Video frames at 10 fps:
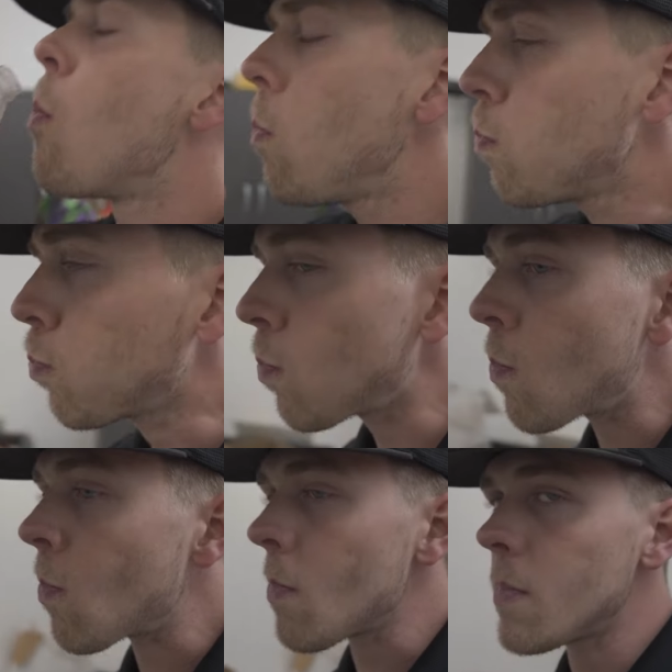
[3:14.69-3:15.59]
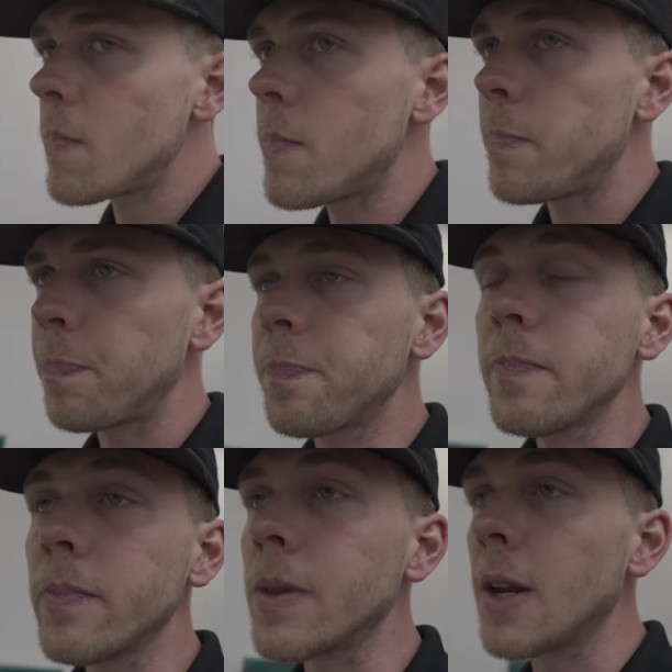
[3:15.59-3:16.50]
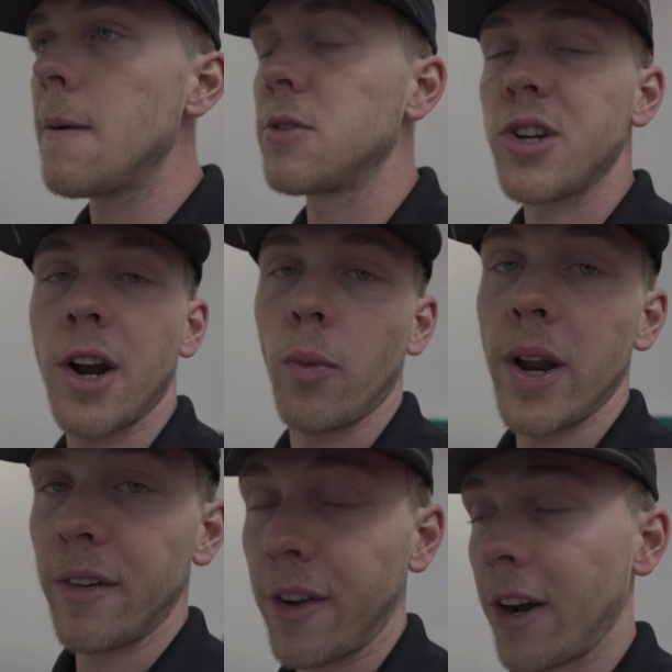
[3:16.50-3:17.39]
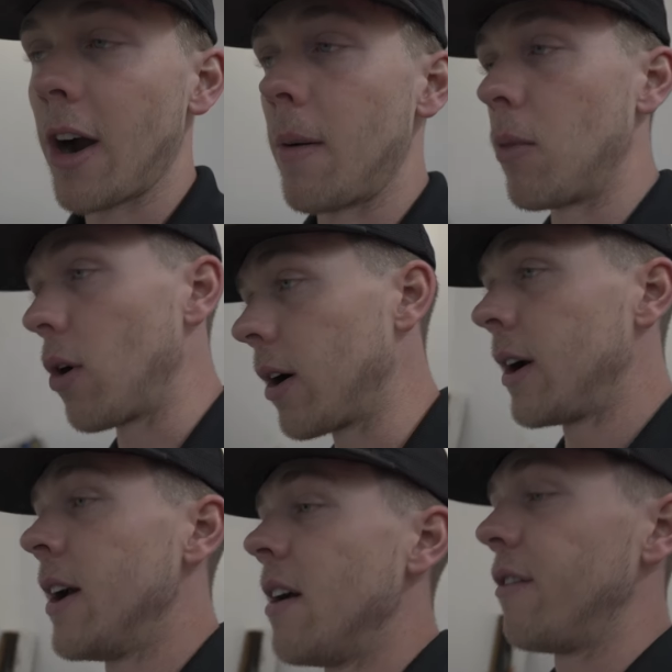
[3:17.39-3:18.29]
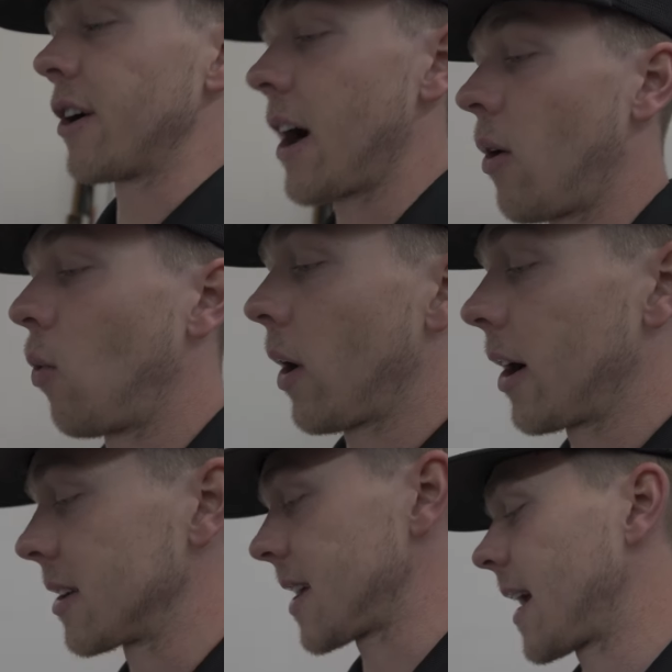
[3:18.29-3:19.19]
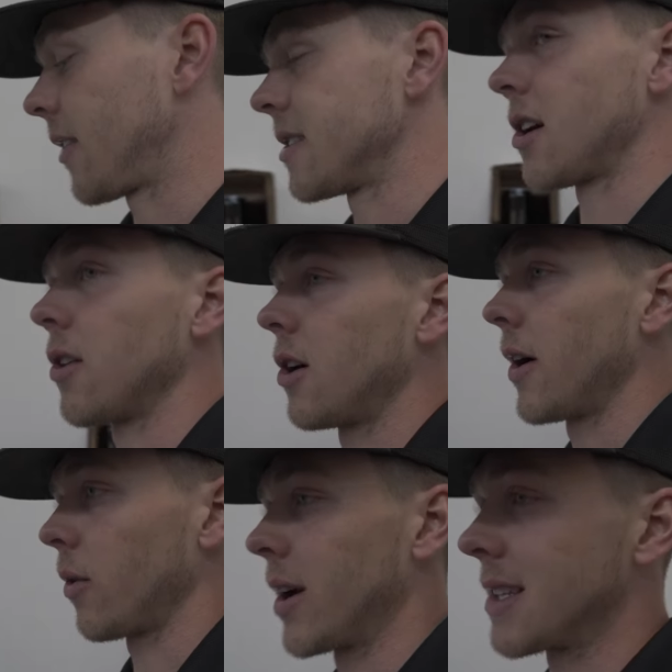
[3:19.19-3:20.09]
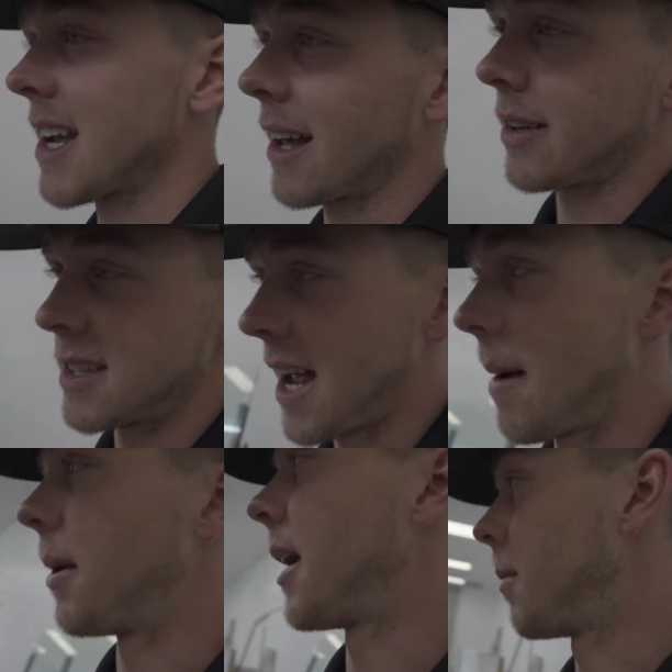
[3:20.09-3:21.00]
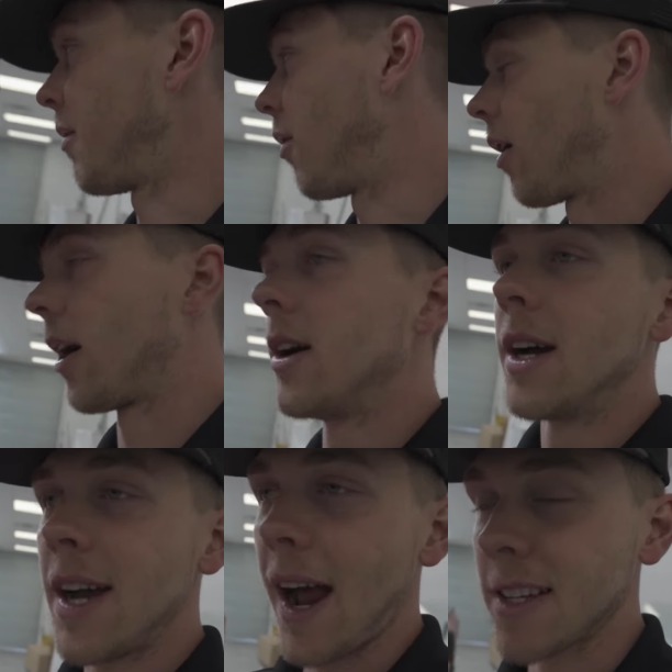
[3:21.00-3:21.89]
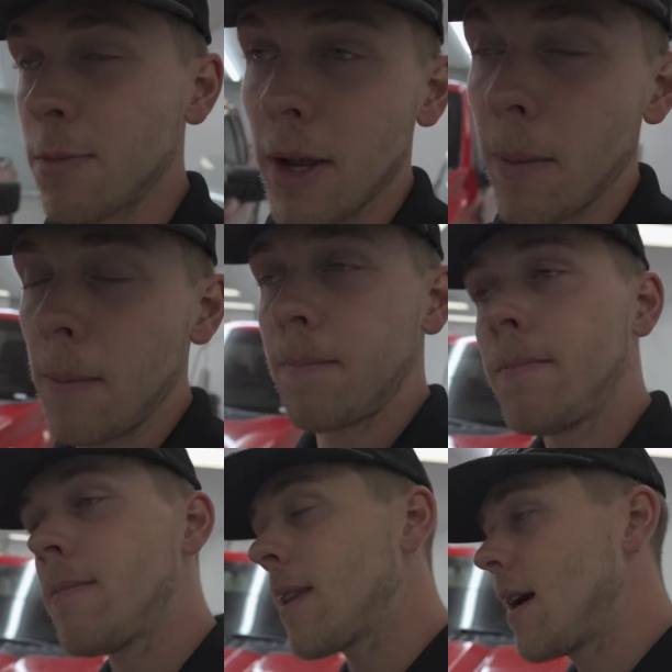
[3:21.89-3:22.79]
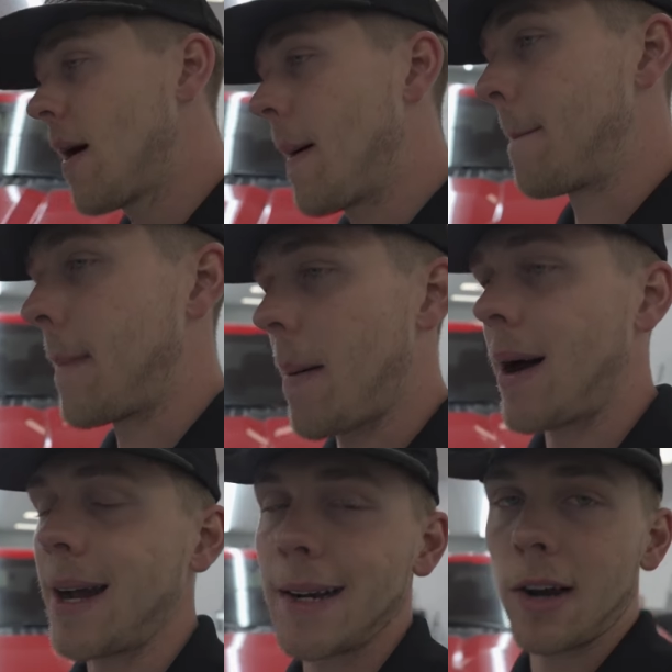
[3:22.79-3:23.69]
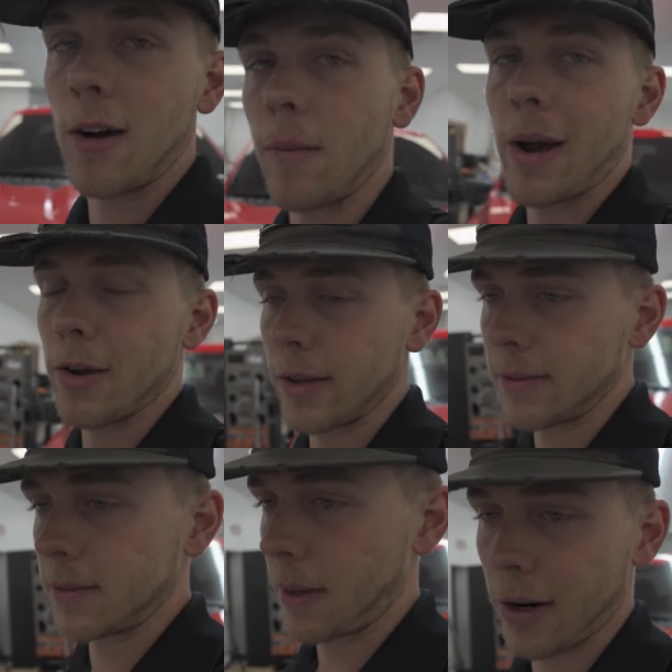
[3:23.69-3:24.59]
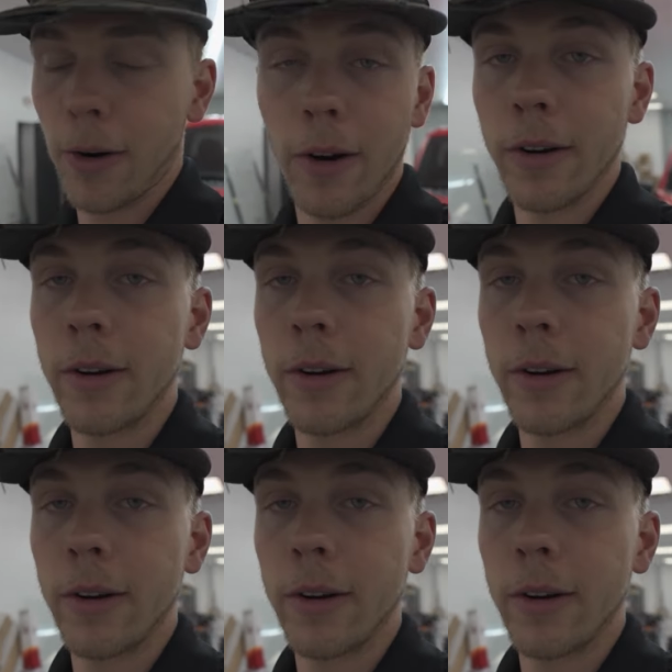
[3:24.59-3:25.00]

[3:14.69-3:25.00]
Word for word: I'm just trying to wait to figure out more, figure out where exactly it's all going, what exactly is happening before I speak my mind on my my car.